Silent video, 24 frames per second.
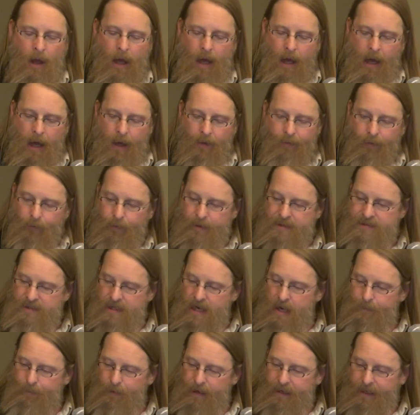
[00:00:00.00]
The
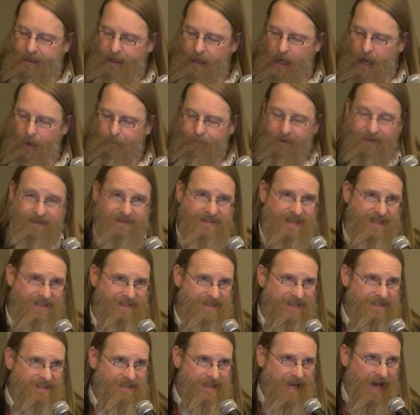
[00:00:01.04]
reason I bring it up is
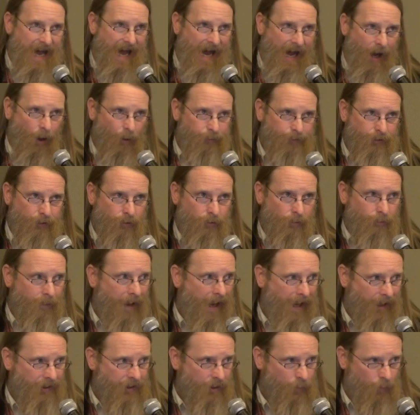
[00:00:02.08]
this is the how-to
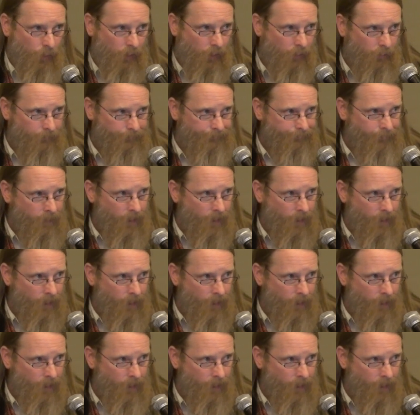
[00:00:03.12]
manual.